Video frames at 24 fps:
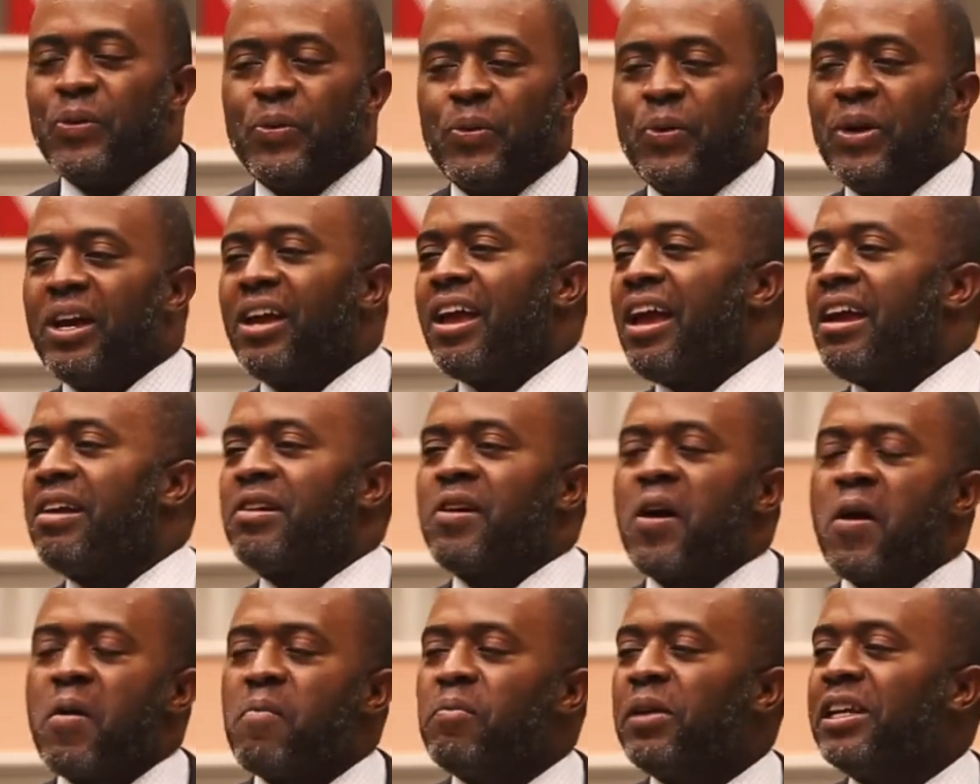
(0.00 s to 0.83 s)
We ate
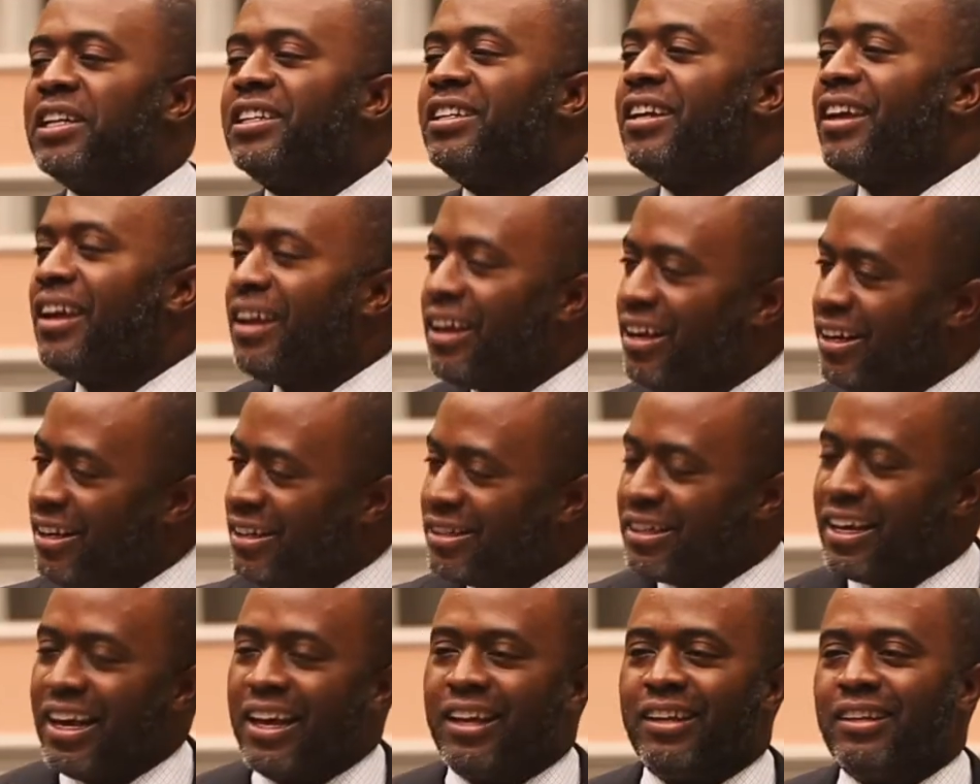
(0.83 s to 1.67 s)
government
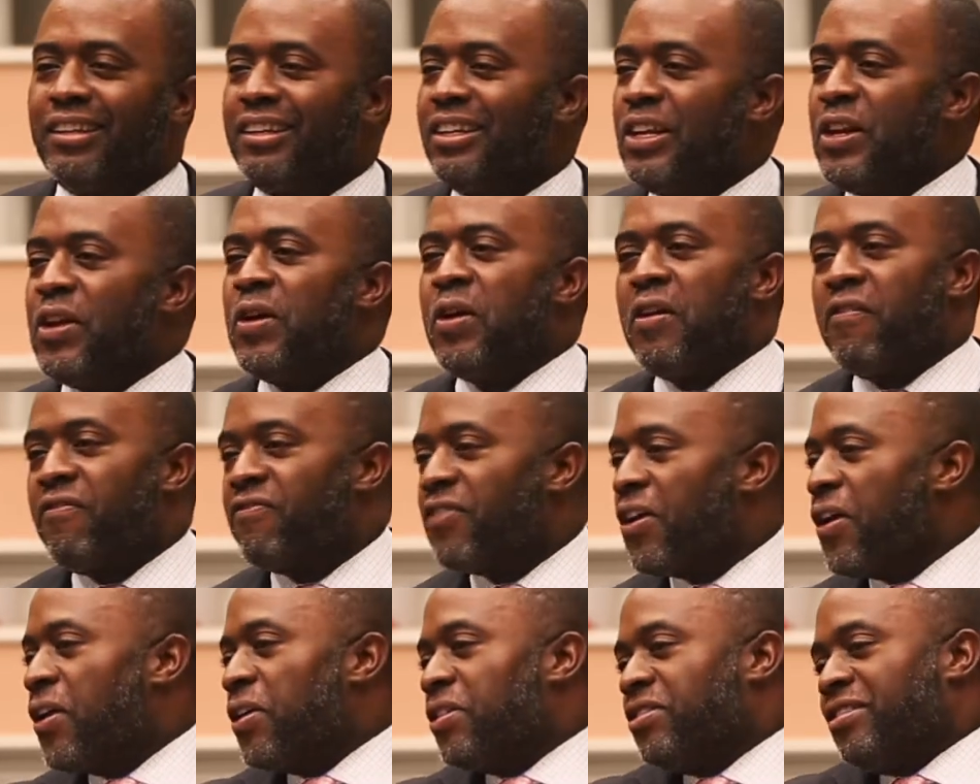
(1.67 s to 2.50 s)
cheese. And, at
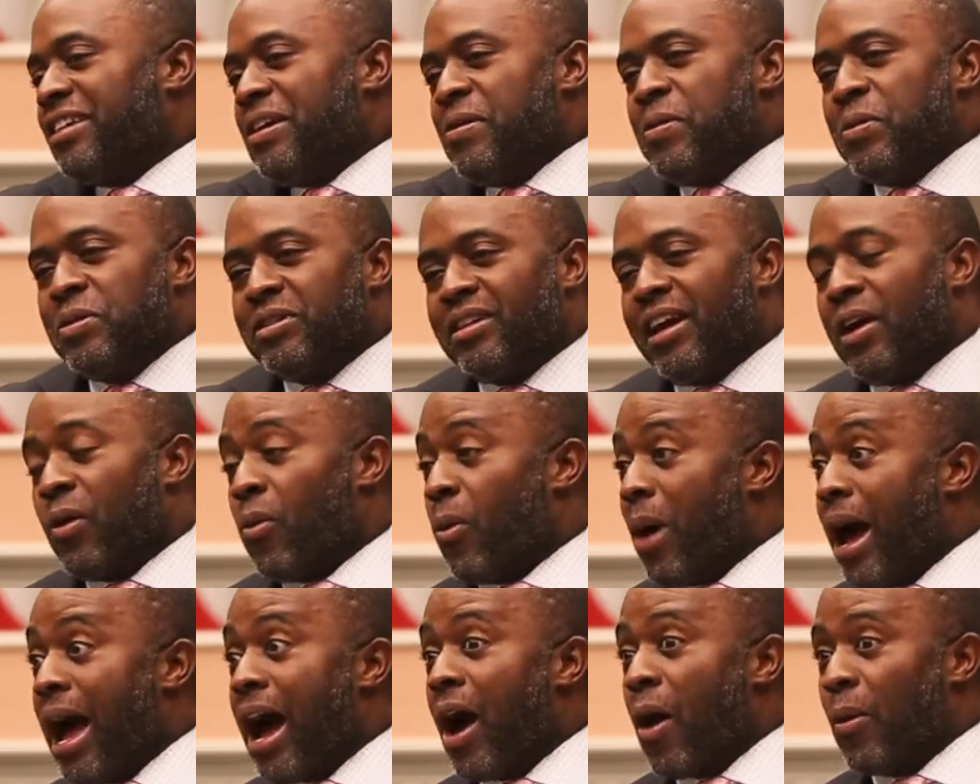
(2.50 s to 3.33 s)
first it was
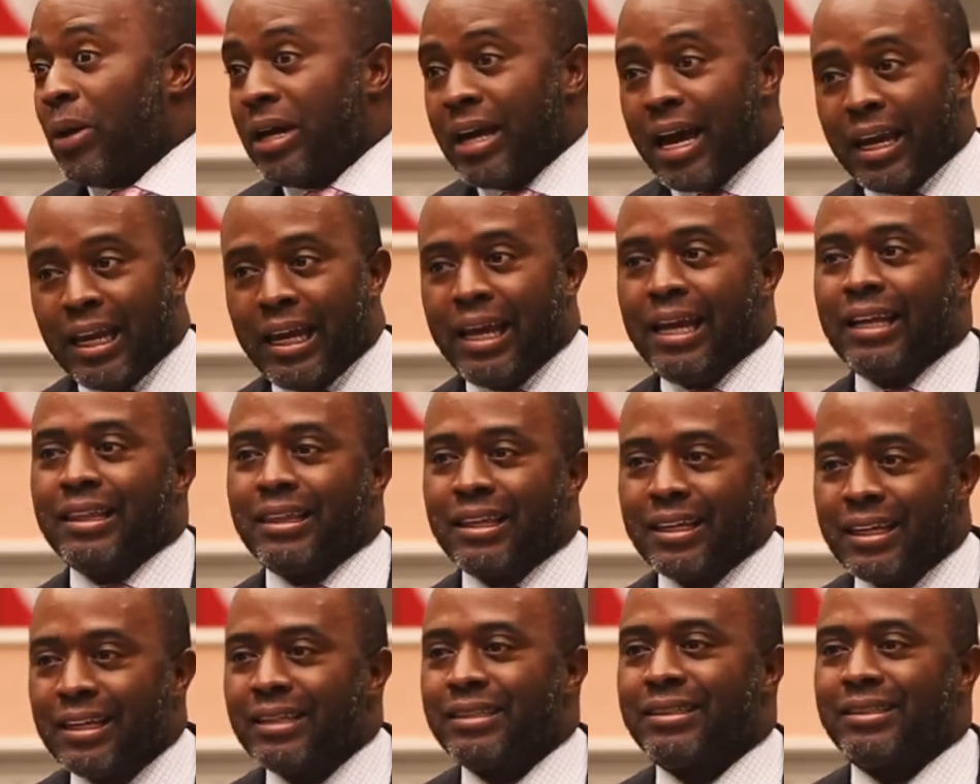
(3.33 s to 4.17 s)
like, wow, we got to eat
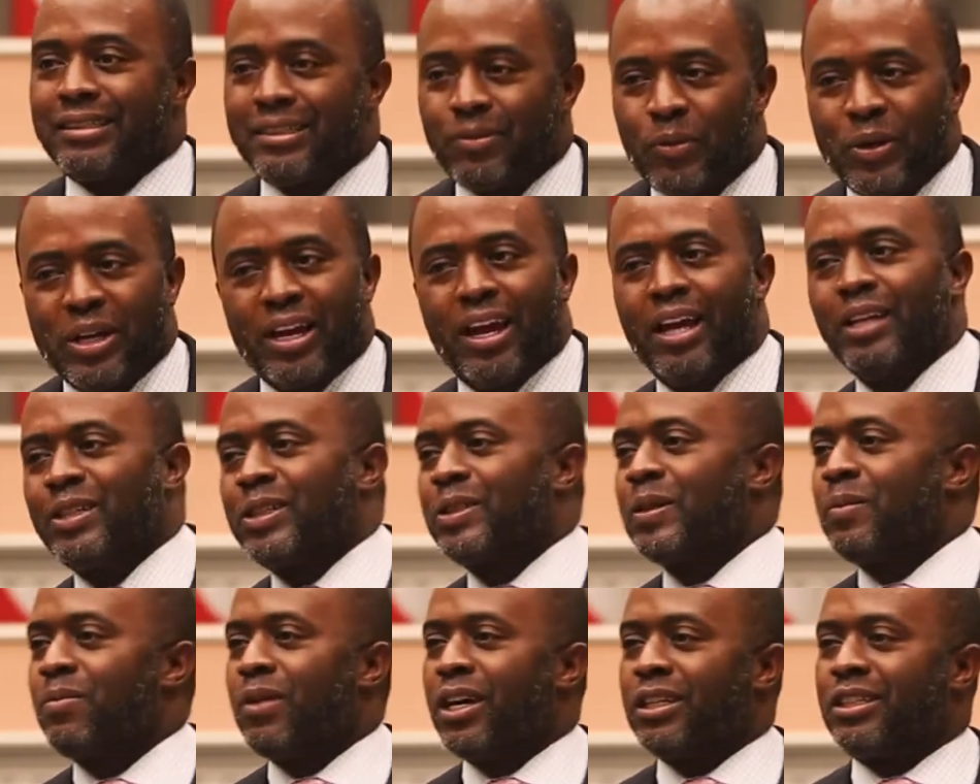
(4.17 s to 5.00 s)
this? We ate
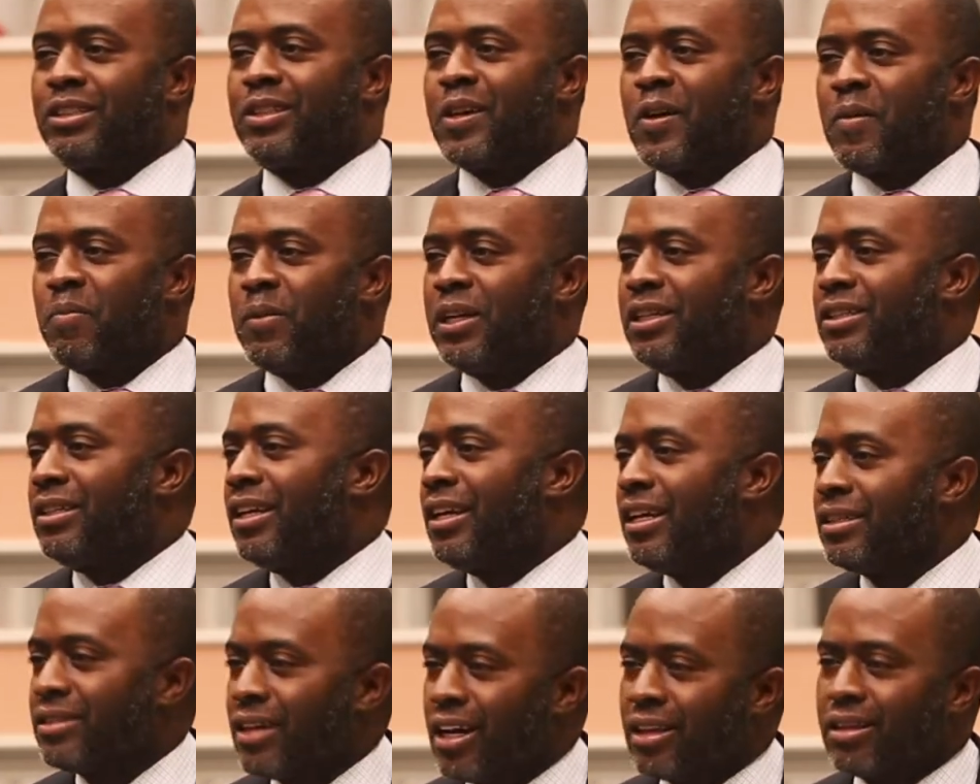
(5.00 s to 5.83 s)
so much government
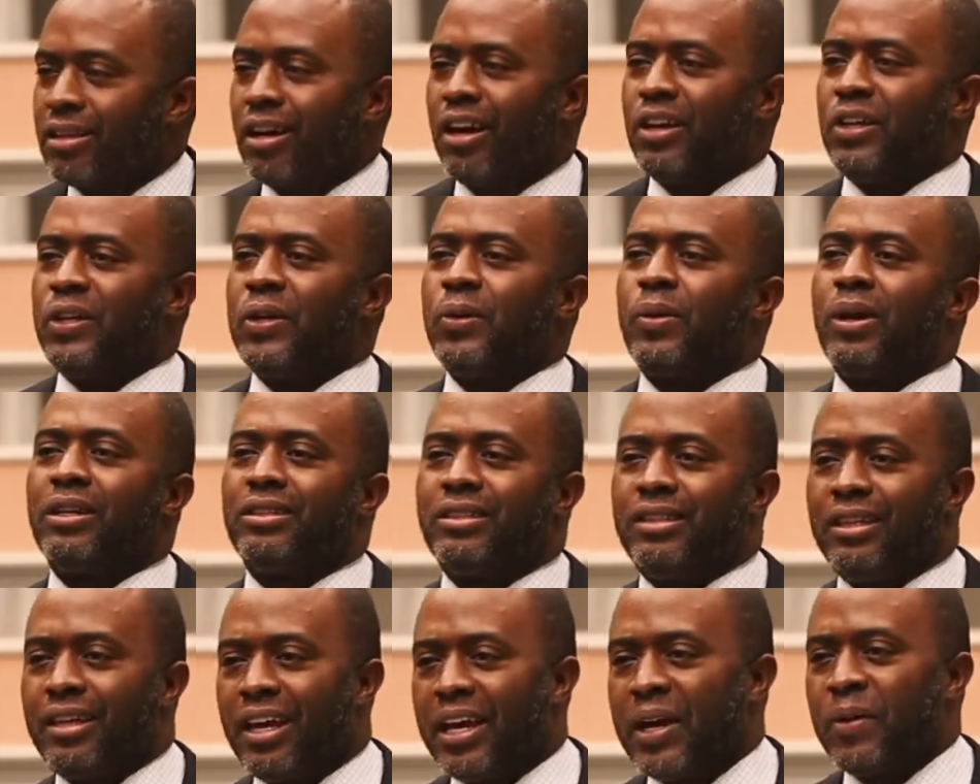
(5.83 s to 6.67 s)
cheese, I thought
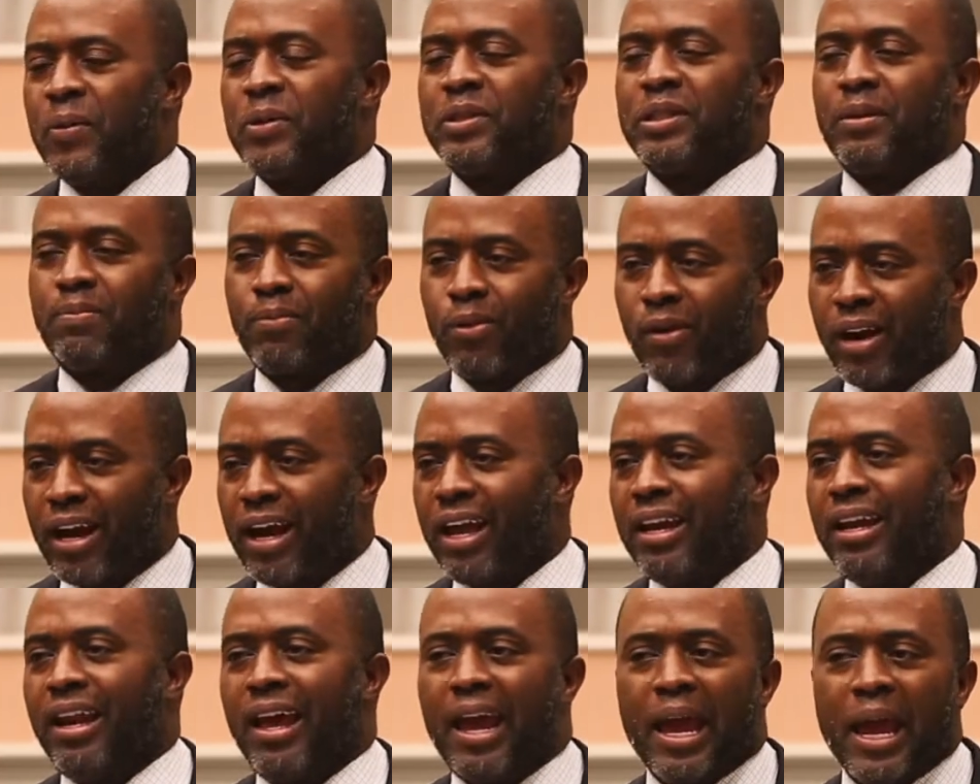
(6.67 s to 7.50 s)
USDA was a
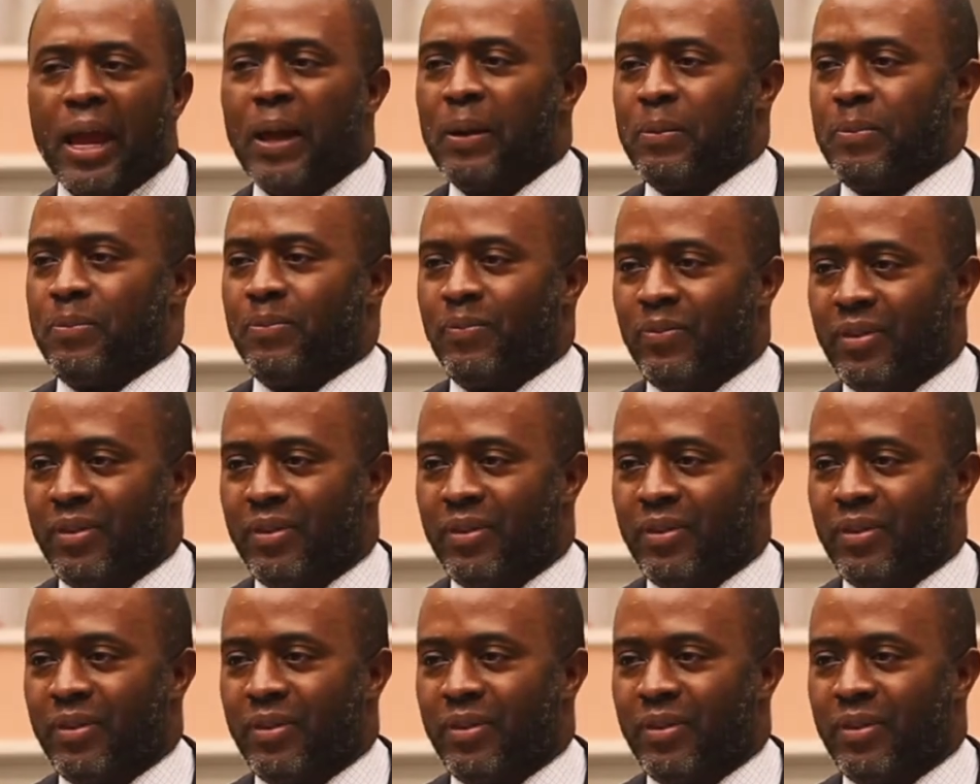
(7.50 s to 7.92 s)
brand name.